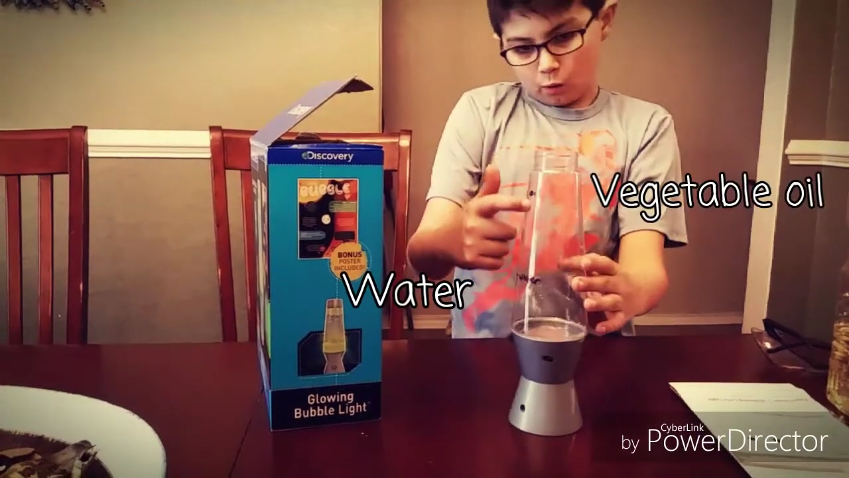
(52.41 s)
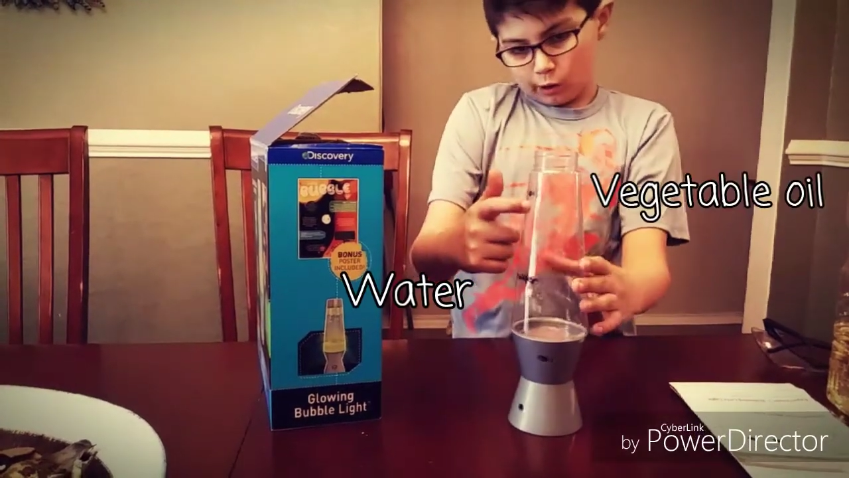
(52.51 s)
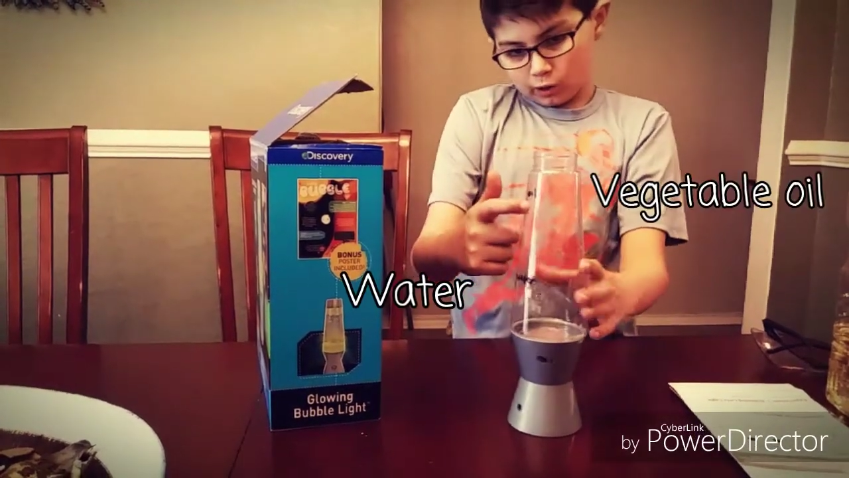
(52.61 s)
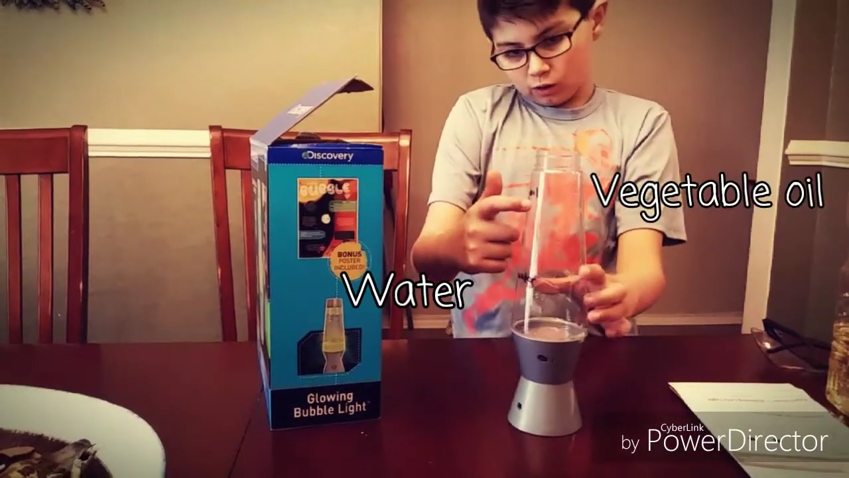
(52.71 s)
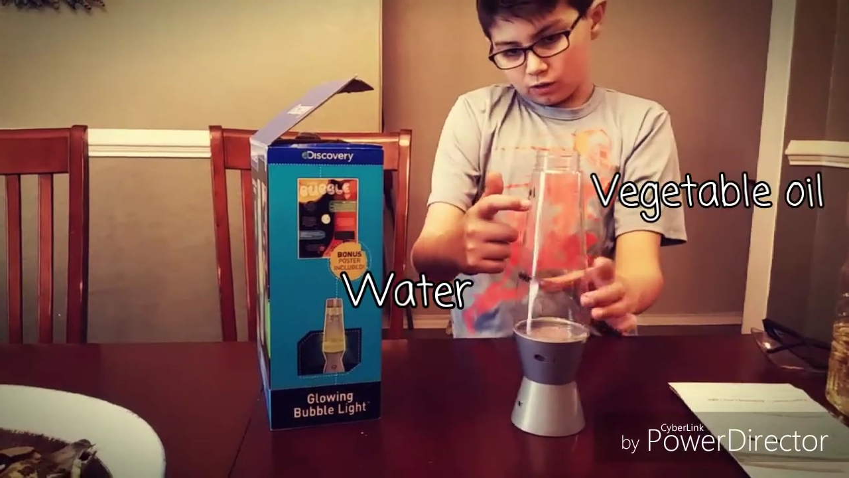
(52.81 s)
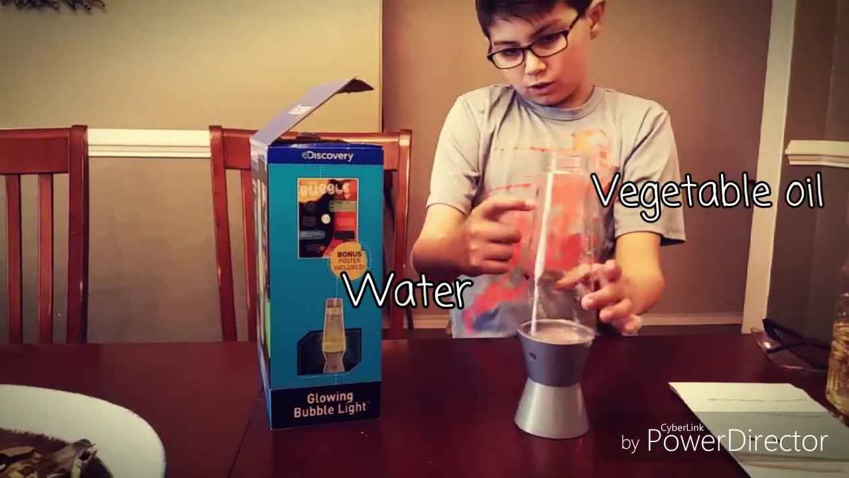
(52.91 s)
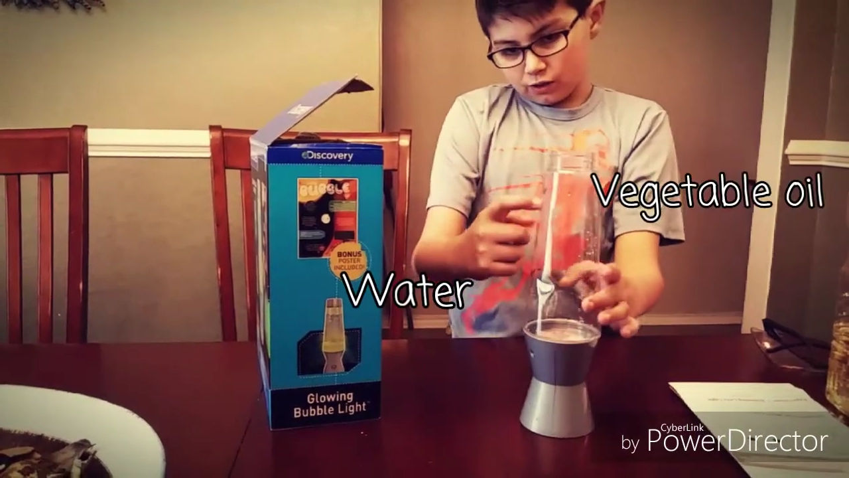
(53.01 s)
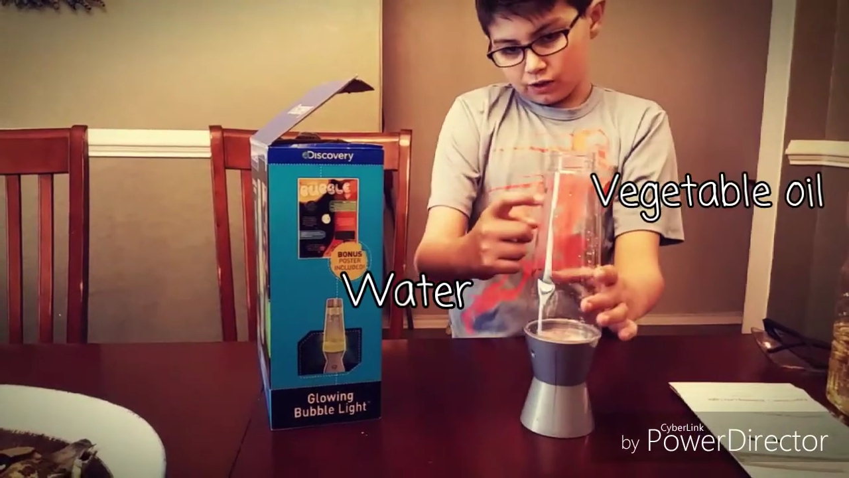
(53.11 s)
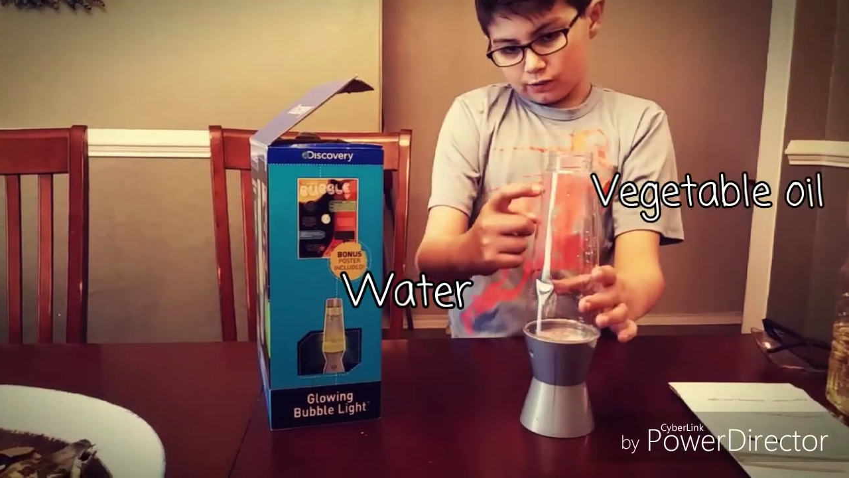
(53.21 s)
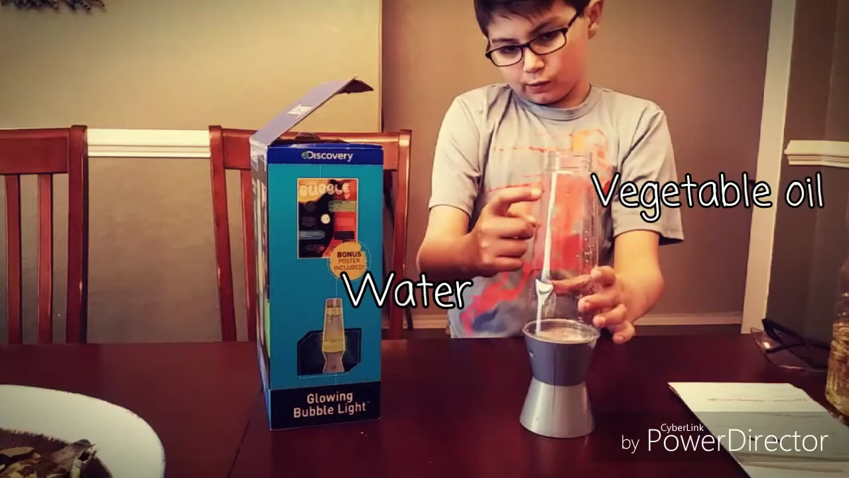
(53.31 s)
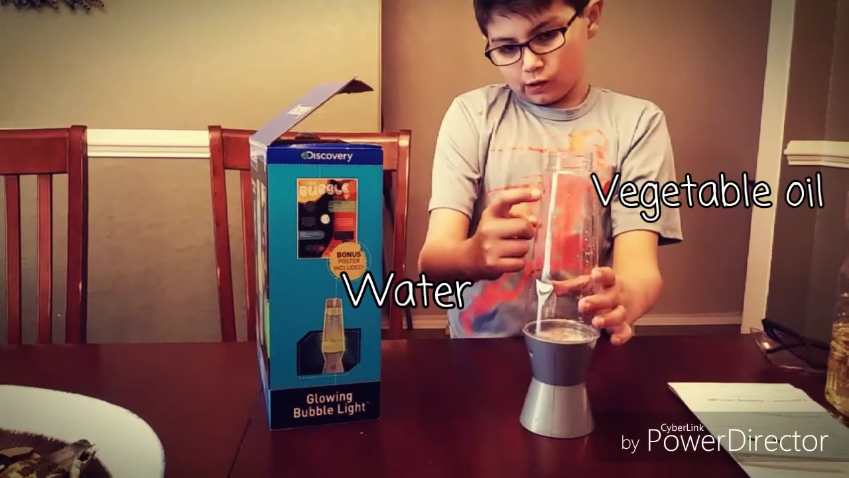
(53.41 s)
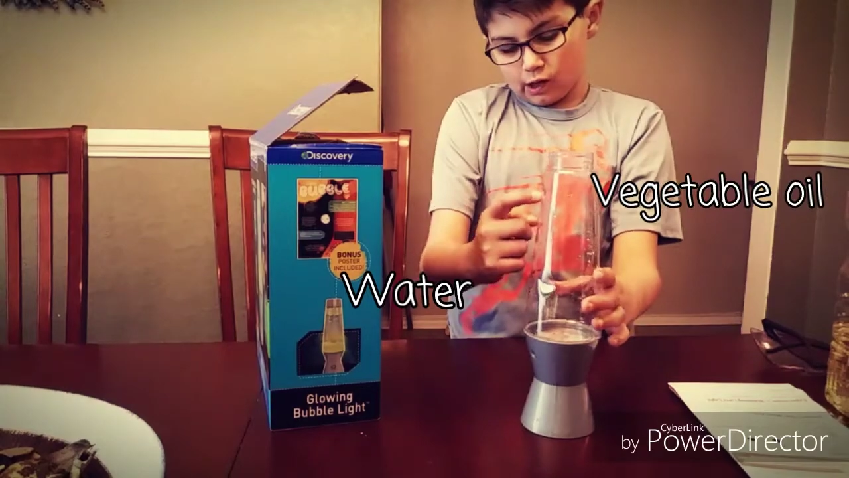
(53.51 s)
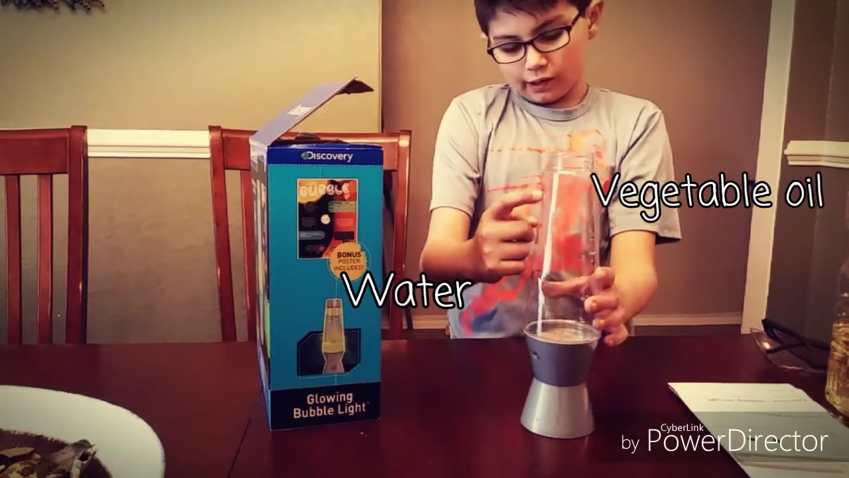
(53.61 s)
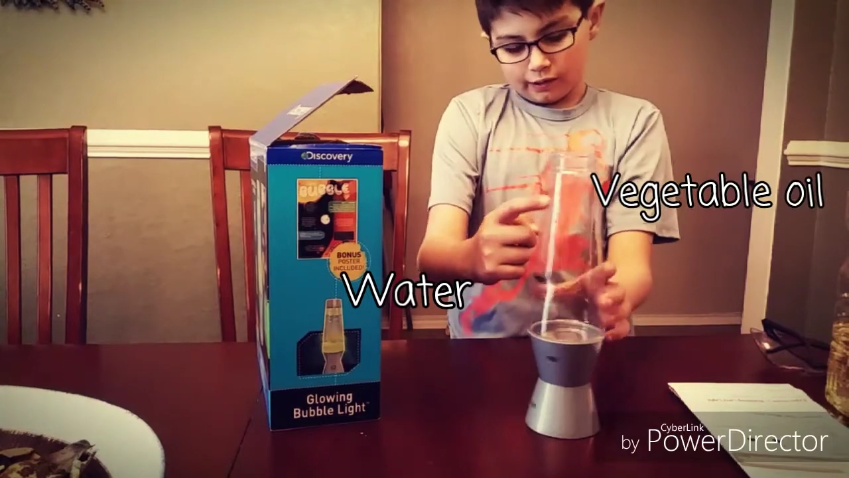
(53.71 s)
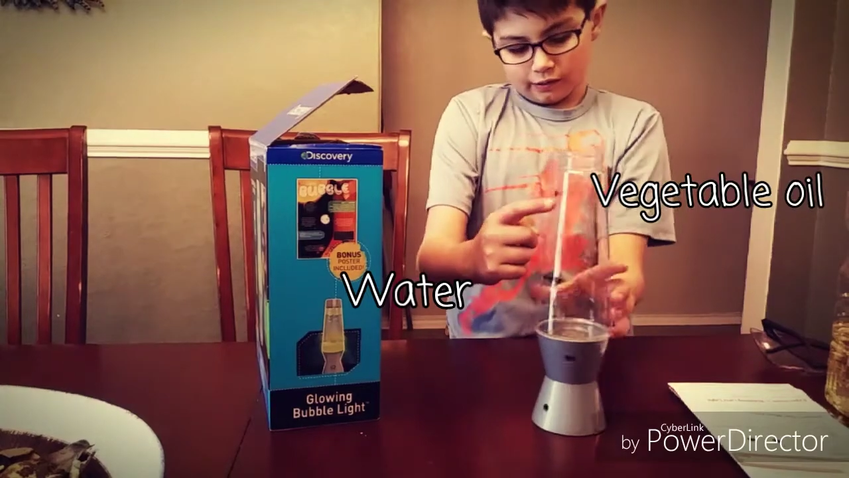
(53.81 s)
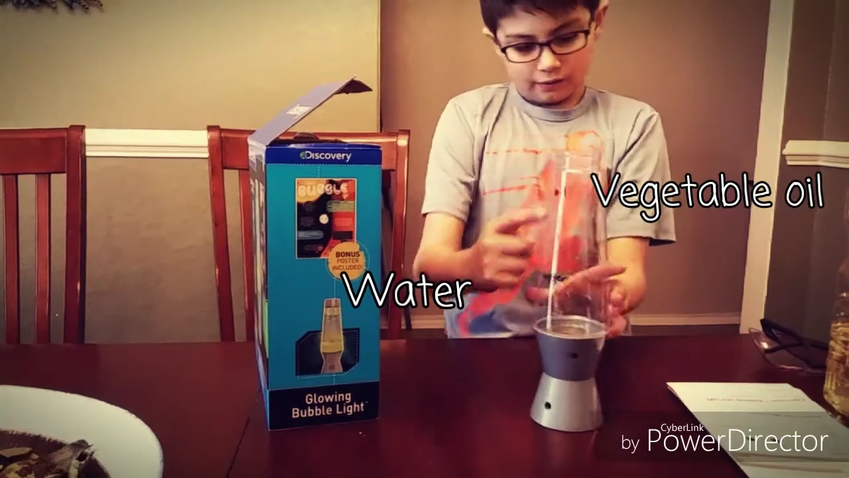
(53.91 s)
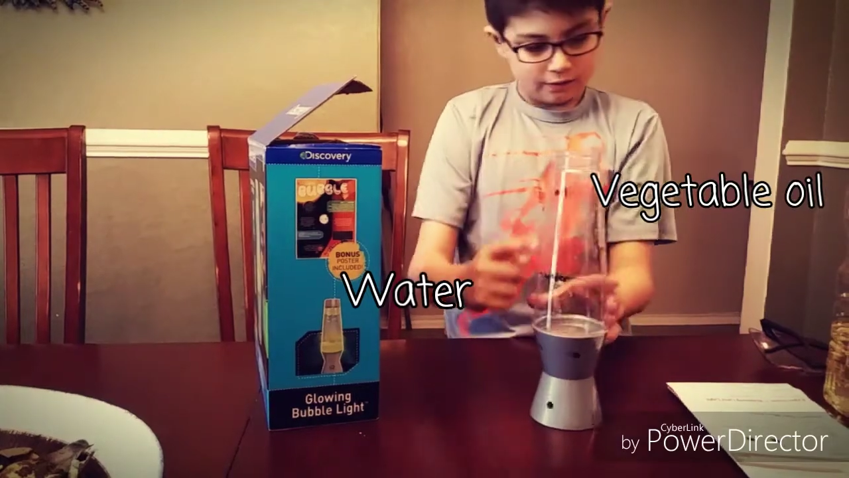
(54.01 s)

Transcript: oil to this fill line.